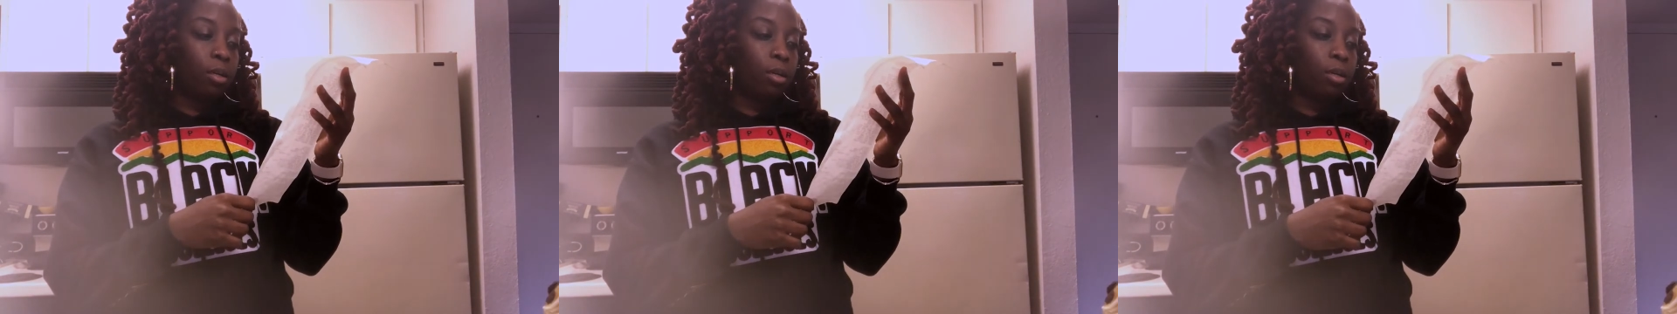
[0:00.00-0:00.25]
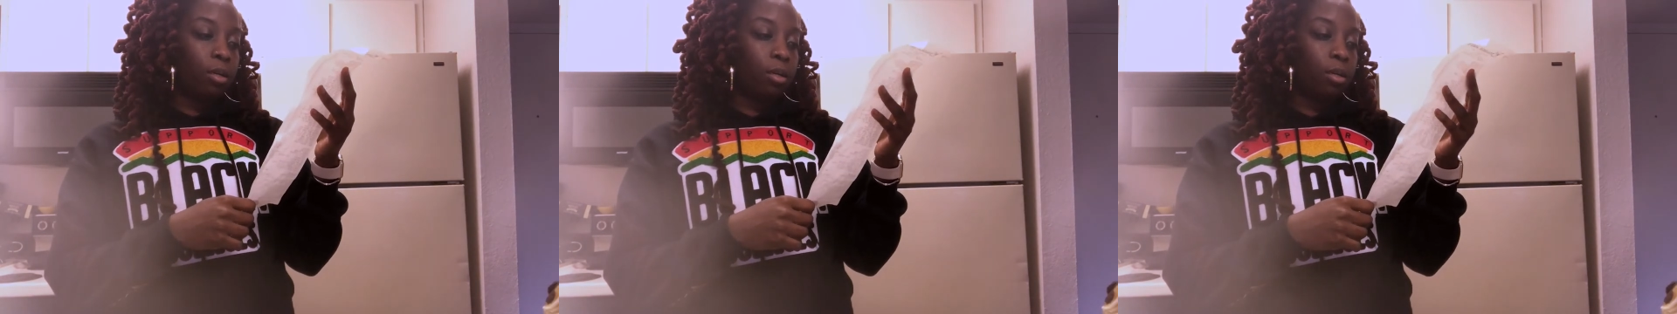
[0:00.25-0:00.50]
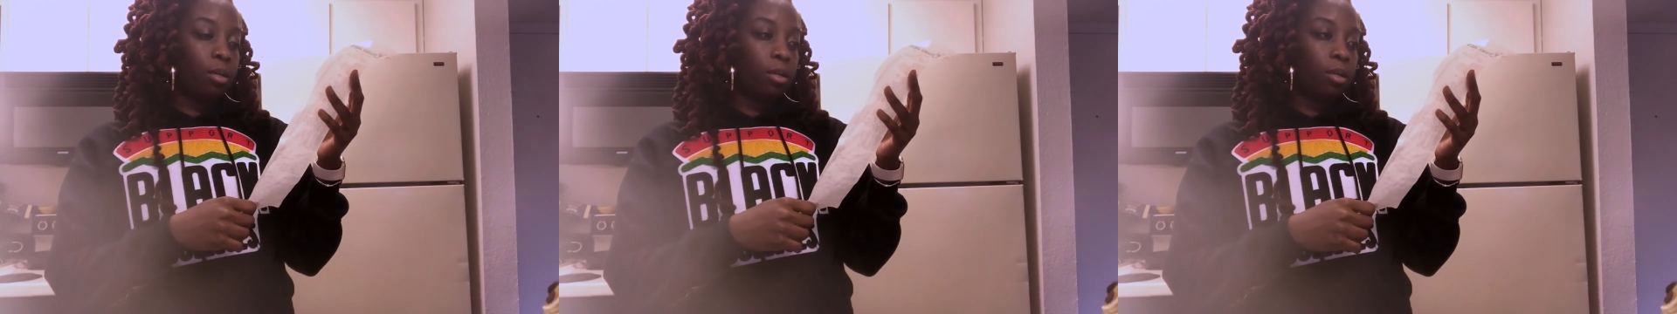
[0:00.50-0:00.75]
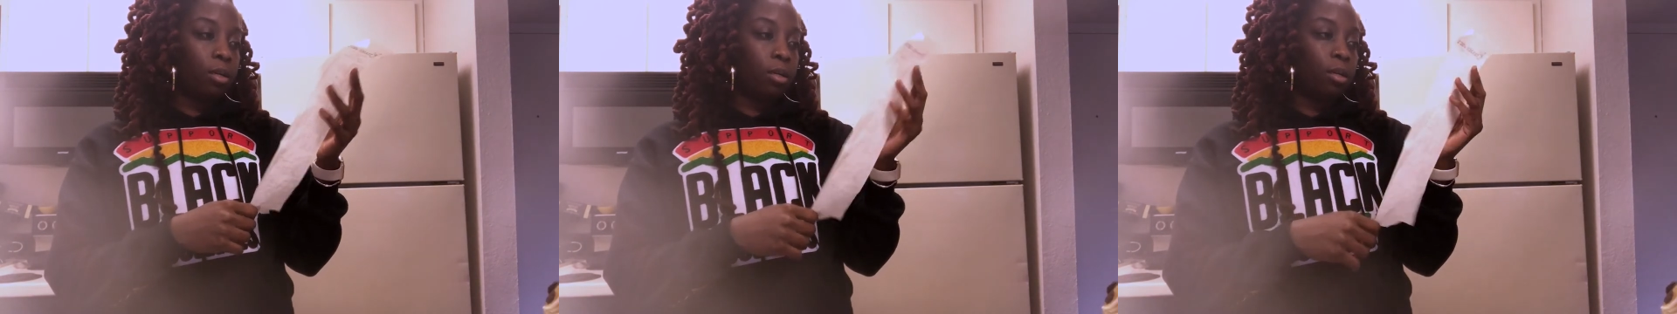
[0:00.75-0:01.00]

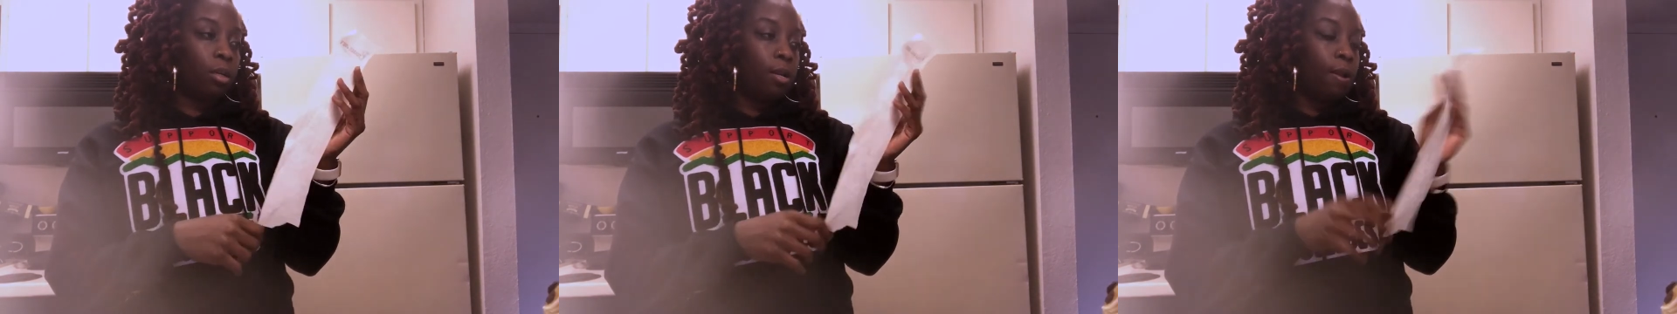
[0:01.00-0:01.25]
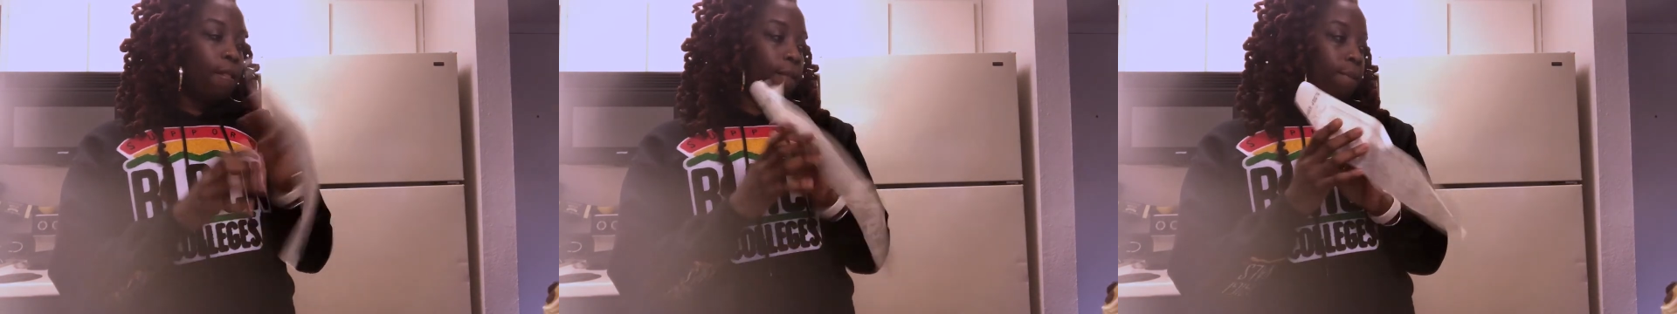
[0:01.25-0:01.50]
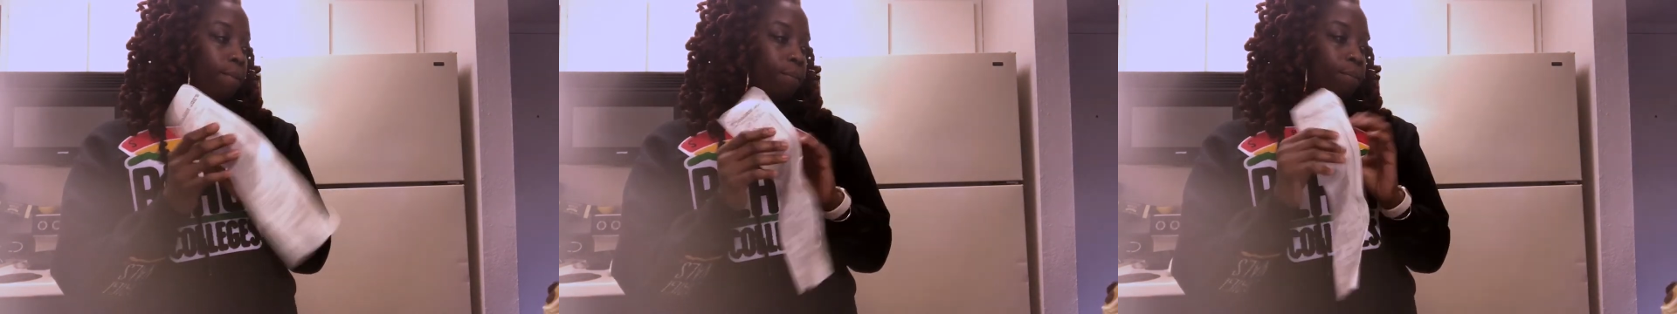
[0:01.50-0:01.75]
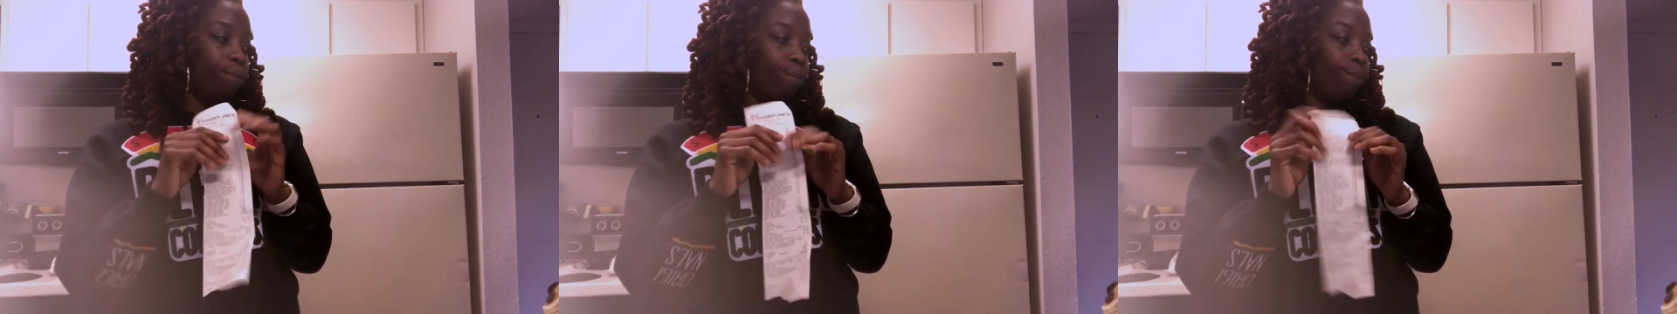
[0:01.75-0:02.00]

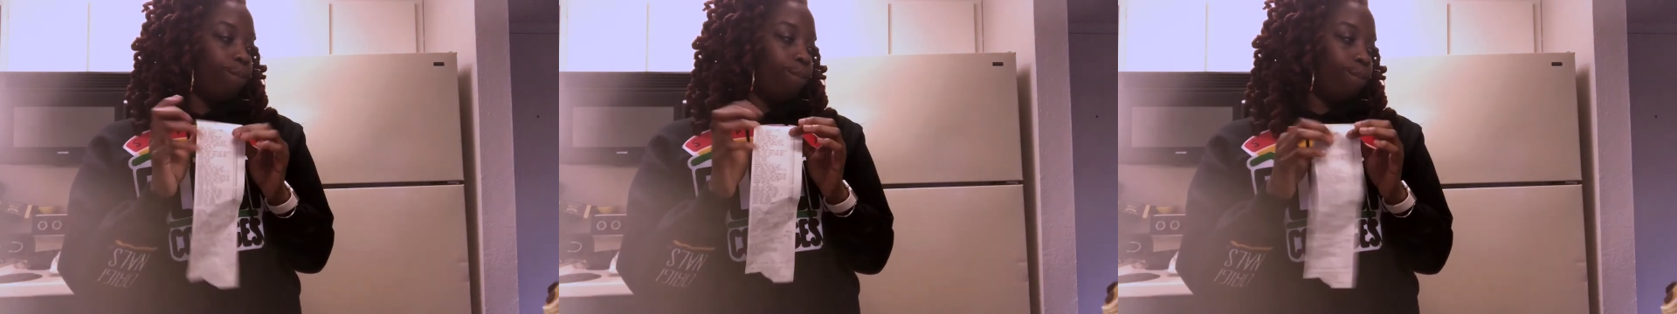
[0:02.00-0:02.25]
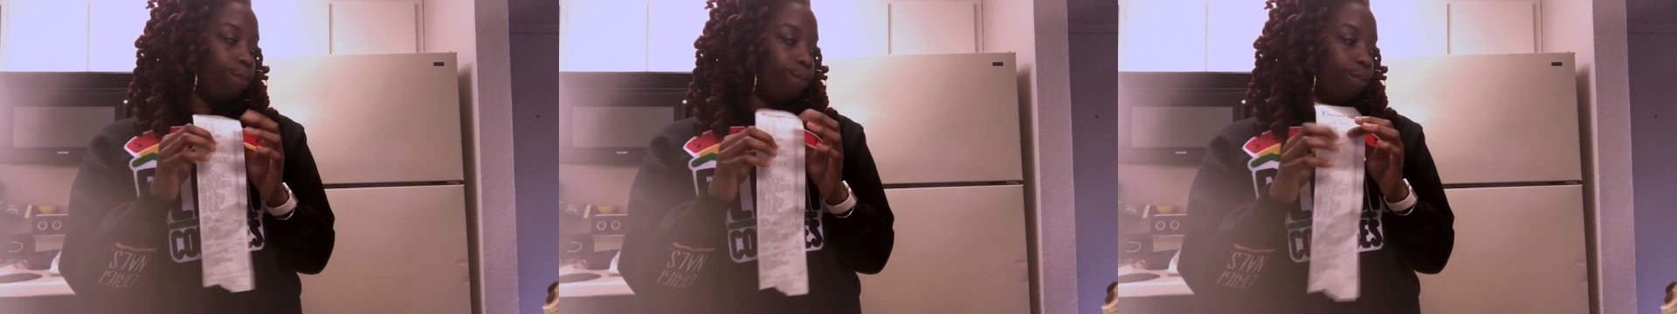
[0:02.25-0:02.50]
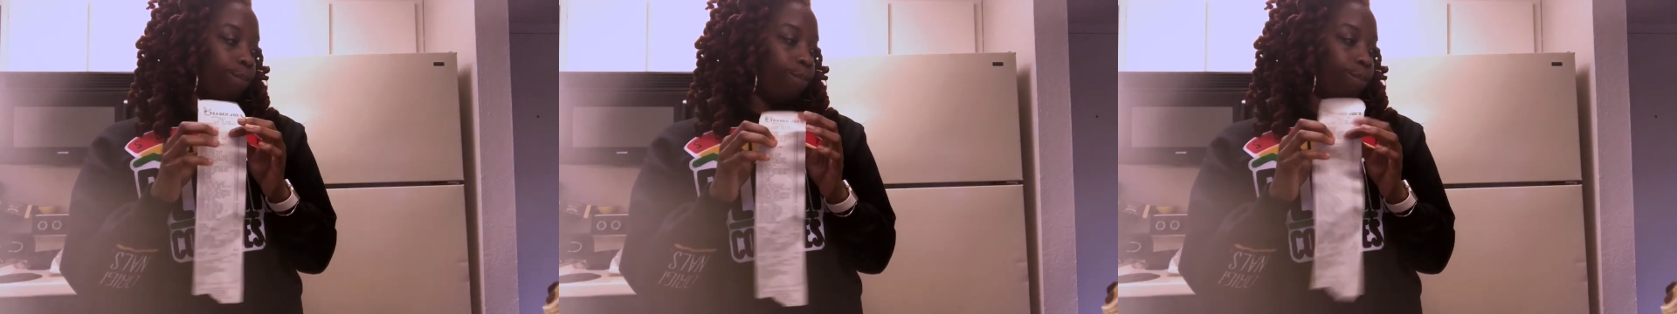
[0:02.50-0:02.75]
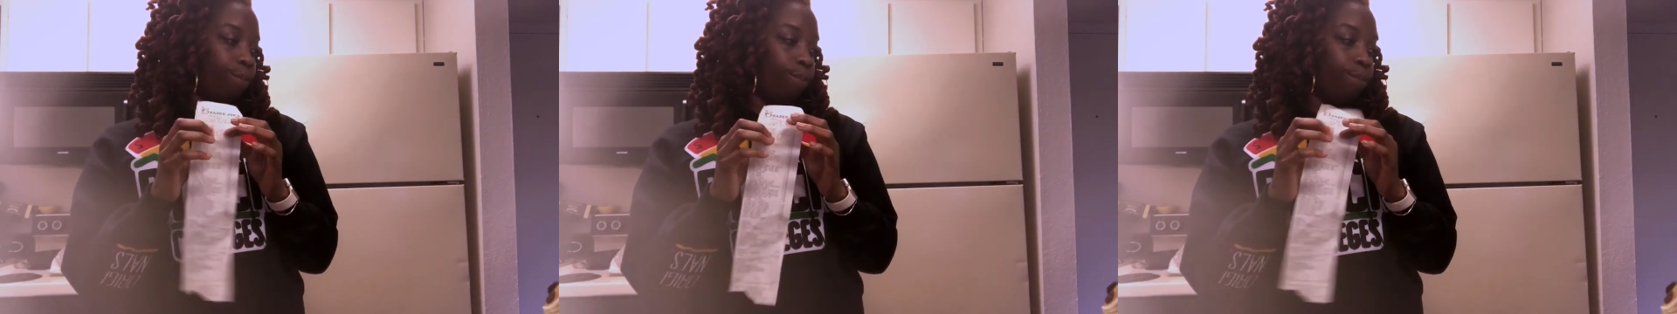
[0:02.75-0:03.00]

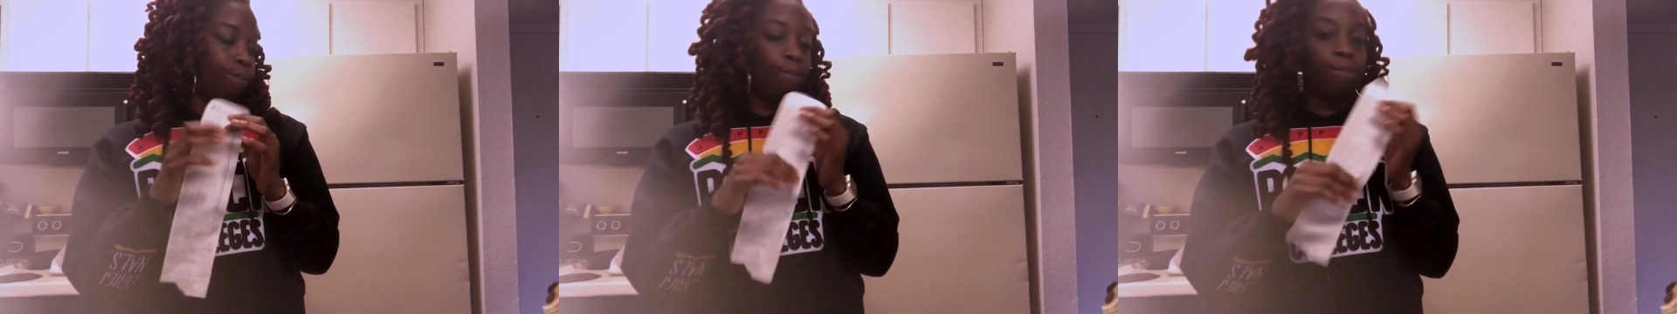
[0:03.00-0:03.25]
(silence)